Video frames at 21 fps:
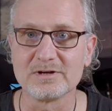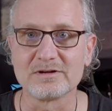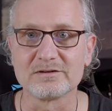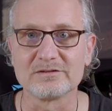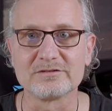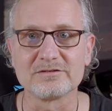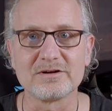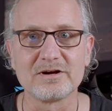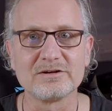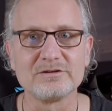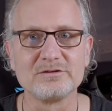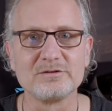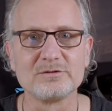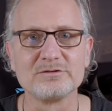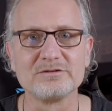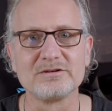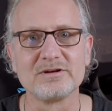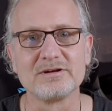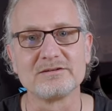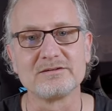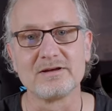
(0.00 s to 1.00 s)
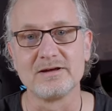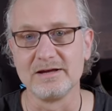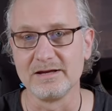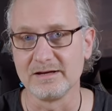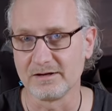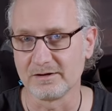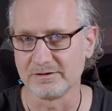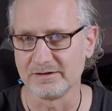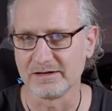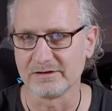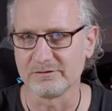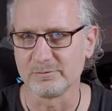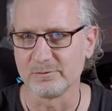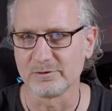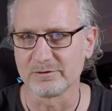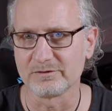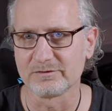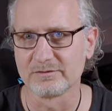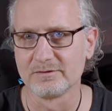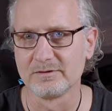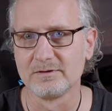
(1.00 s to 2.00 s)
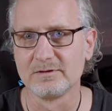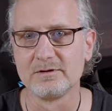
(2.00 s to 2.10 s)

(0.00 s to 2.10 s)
we can start using it in our dashboard.